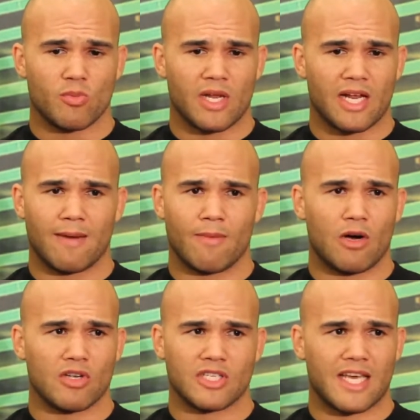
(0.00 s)
but I'm
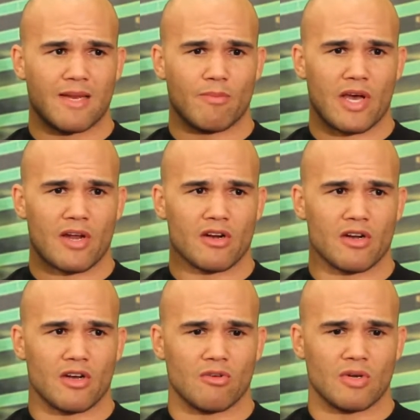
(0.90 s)
always getting better
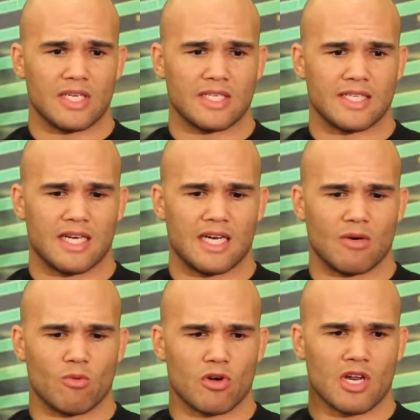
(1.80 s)
and always
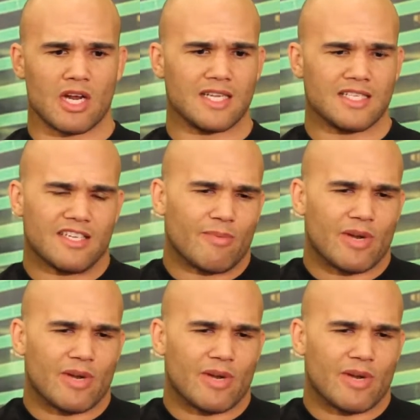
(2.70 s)
working on stuff.